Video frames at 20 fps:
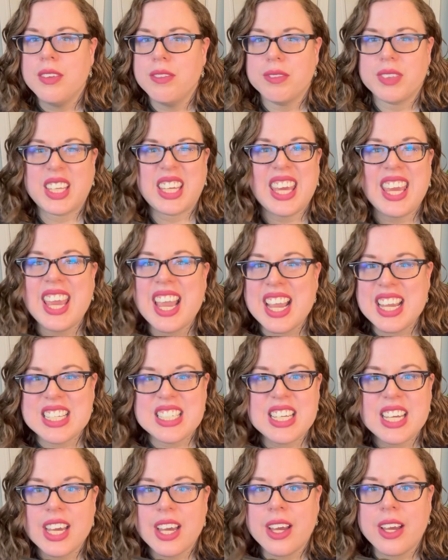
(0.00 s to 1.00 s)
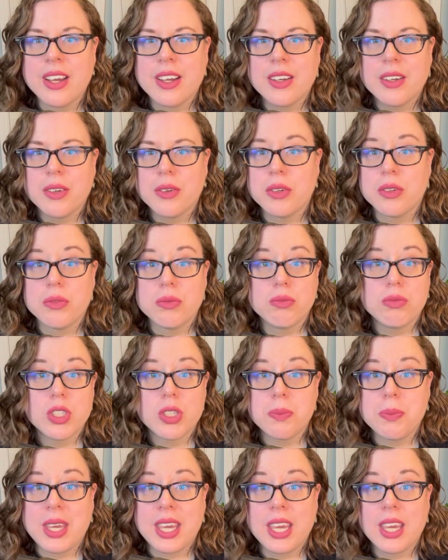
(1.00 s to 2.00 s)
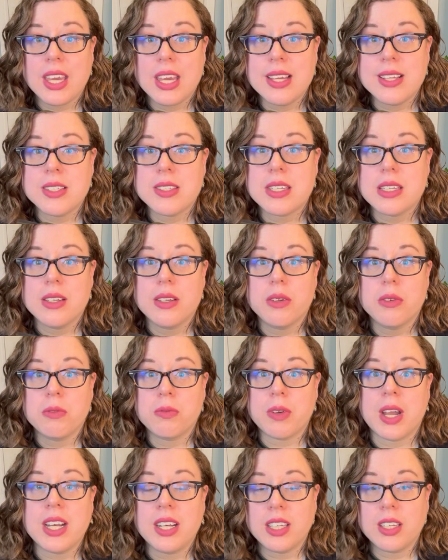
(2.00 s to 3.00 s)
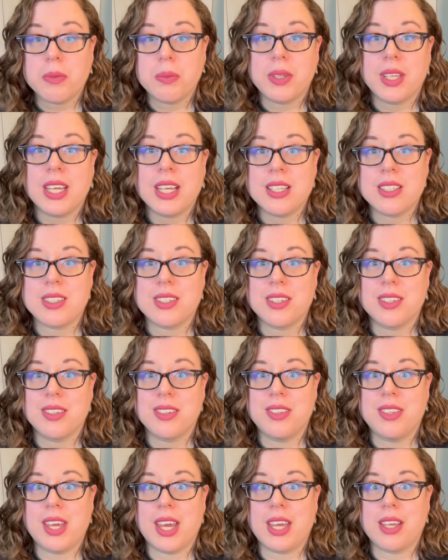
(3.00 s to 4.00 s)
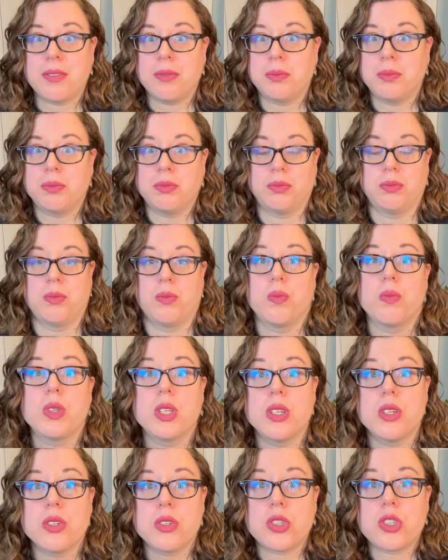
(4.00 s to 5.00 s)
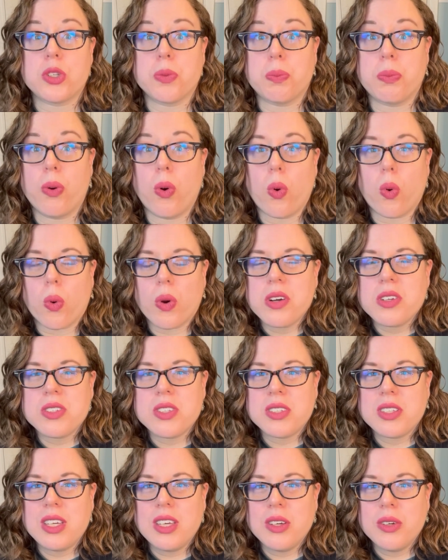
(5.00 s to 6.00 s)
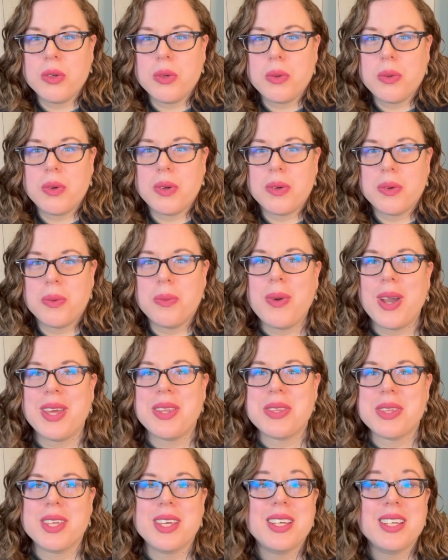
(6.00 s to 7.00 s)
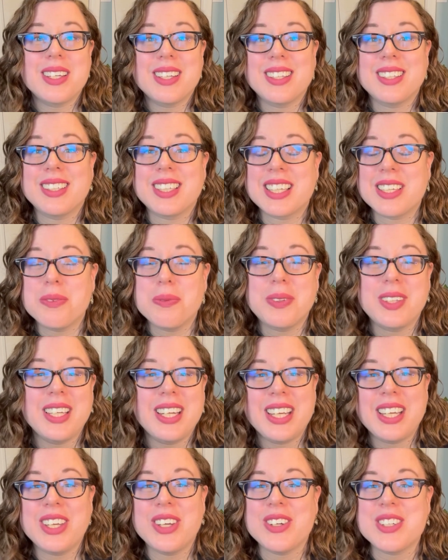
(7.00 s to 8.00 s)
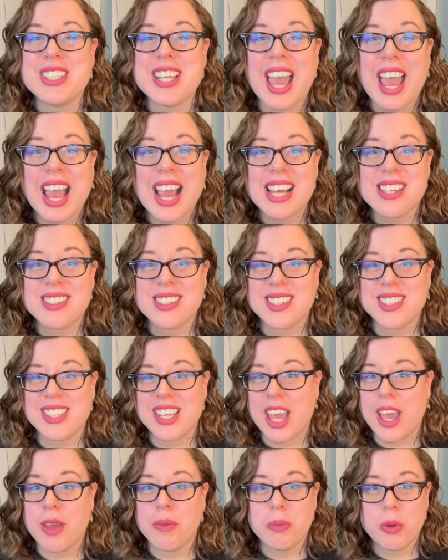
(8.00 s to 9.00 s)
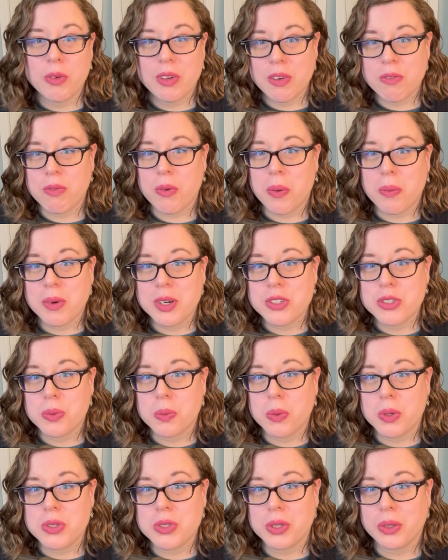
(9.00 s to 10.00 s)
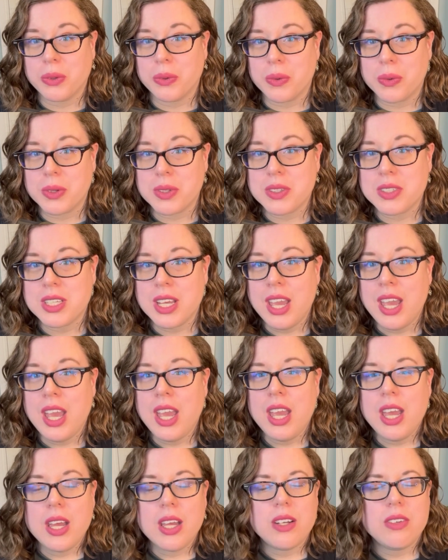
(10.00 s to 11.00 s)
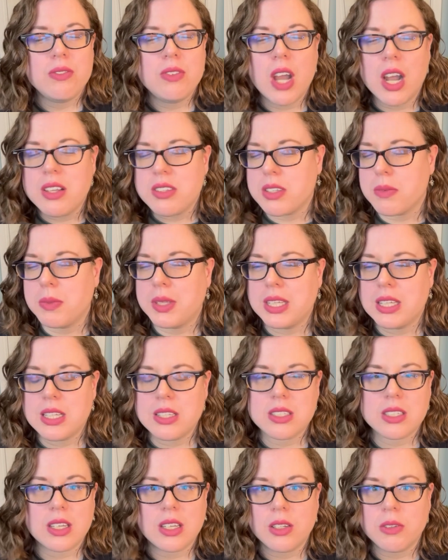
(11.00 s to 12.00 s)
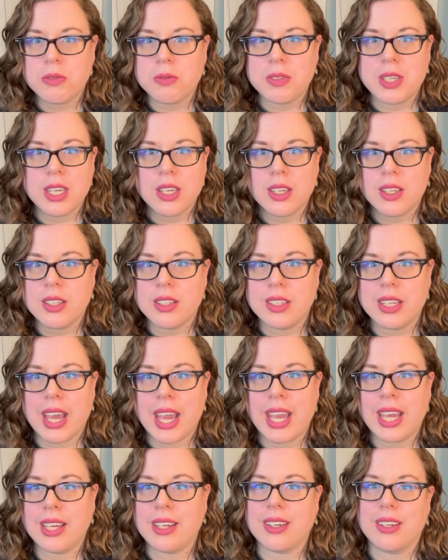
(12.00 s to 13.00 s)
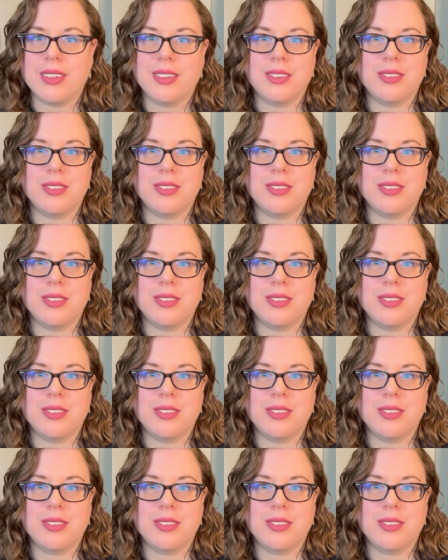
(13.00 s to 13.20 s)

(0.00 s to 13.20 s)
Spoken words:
The key idea to me is finding a place that supports you with completing your tasks and moving forward towards your goals, not something that's going to feel like